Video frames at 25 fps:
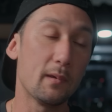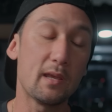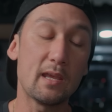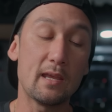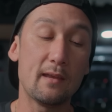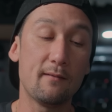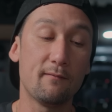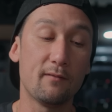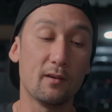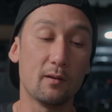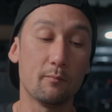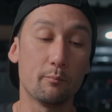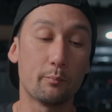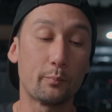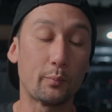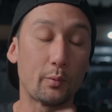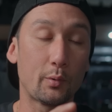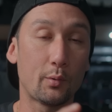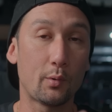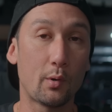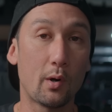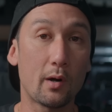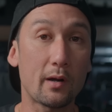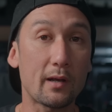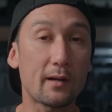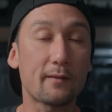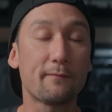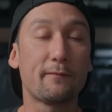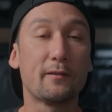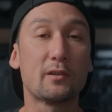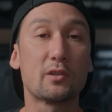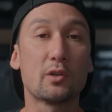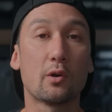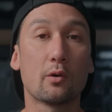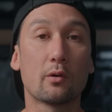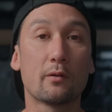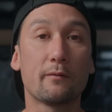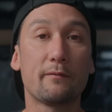even product
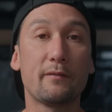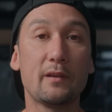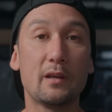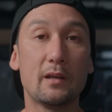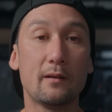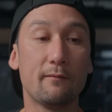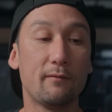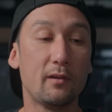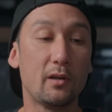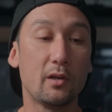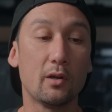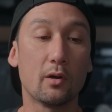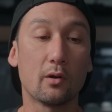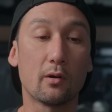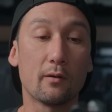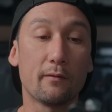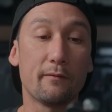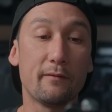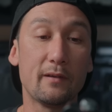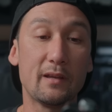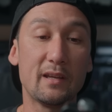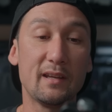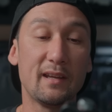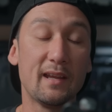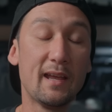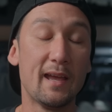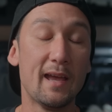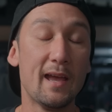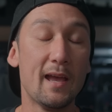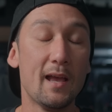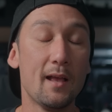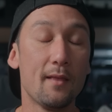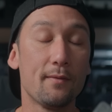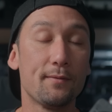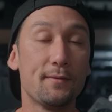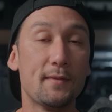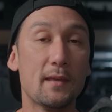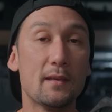photography and videography.
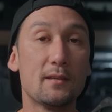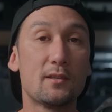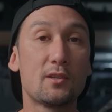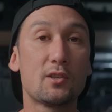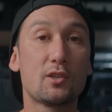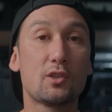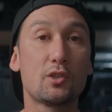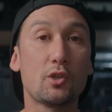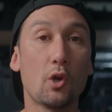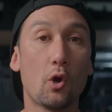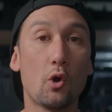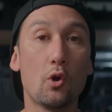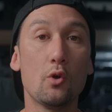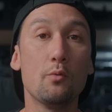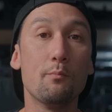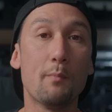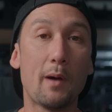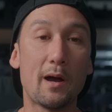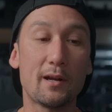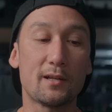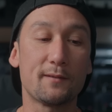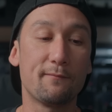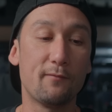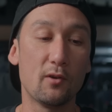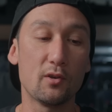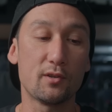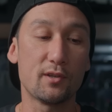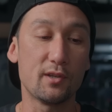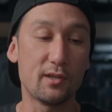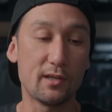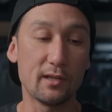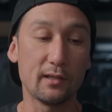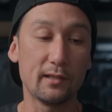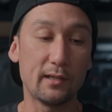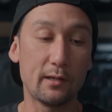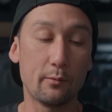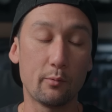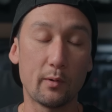There's so much
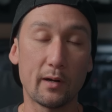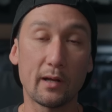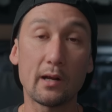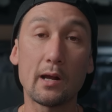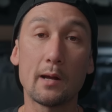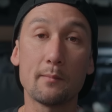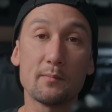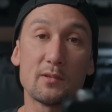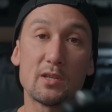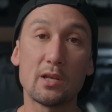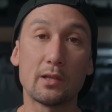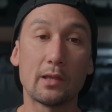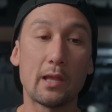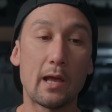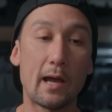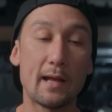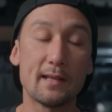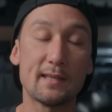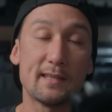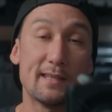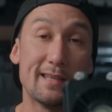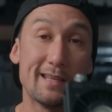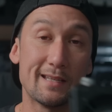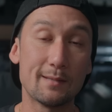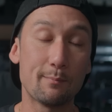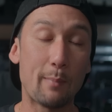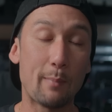versatility when it comes to lights this